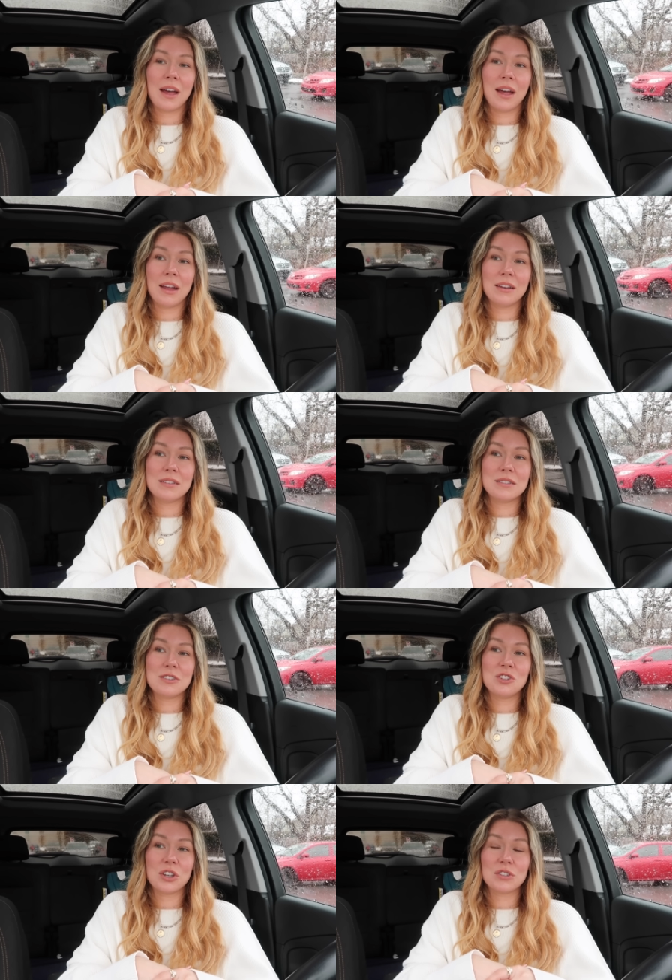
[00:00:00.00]
and
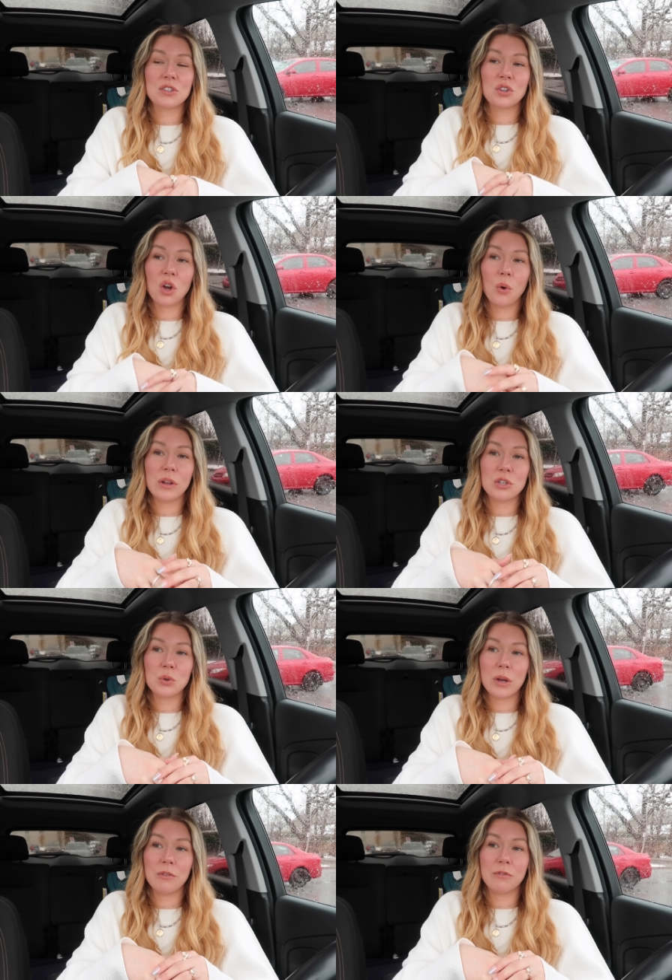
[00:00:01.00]
just go
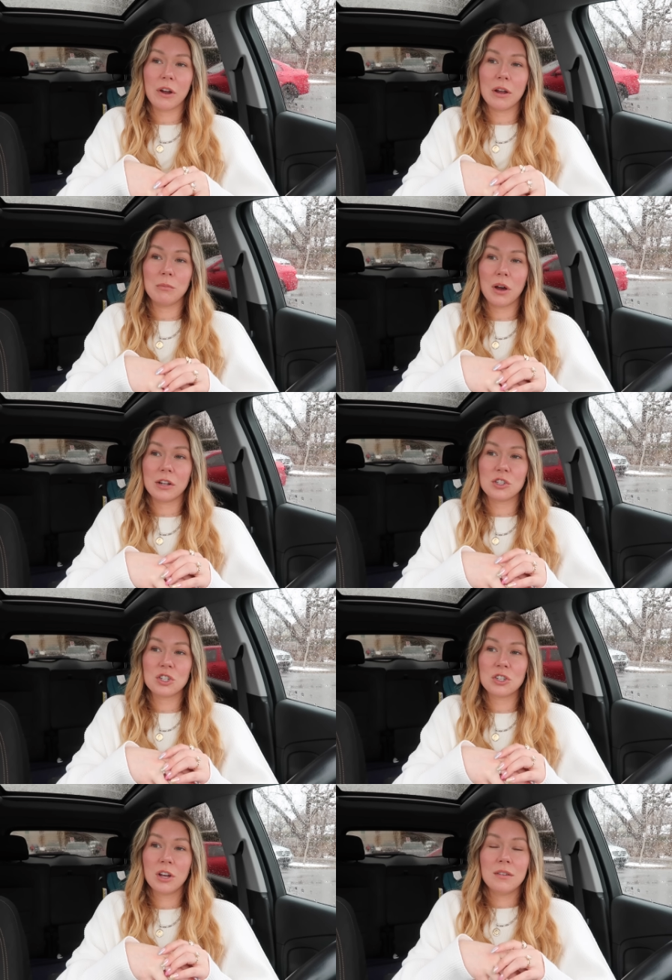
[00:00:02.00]
into it very
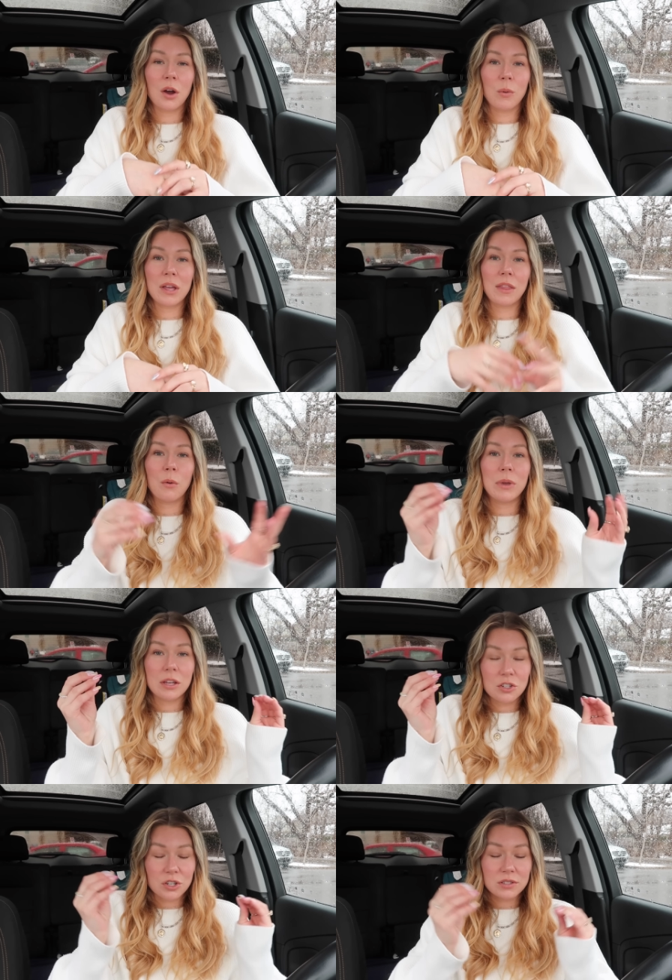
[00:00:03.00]
much knowing that we
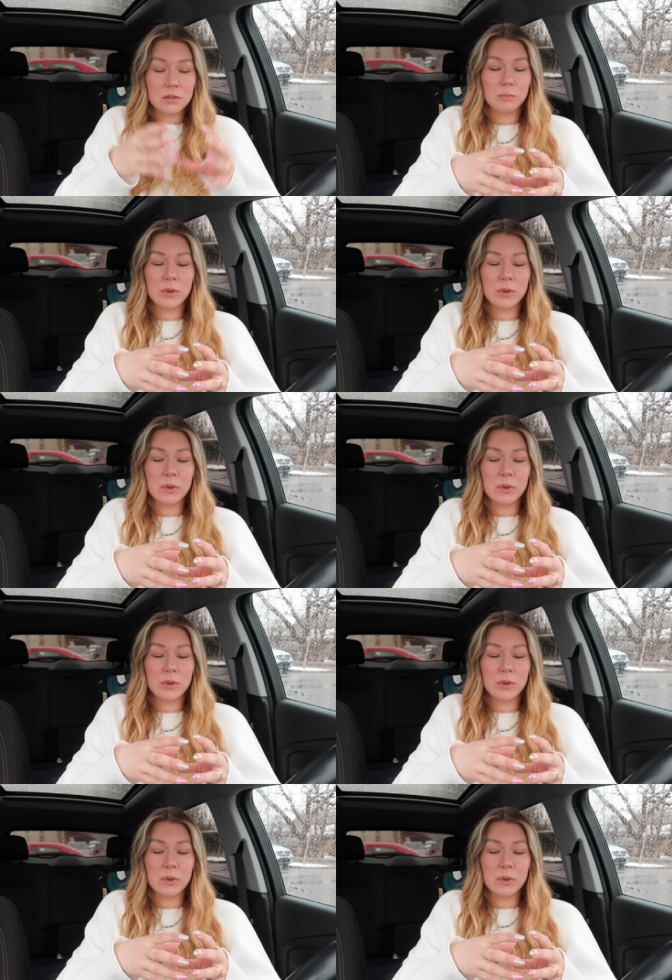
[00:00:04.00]
could just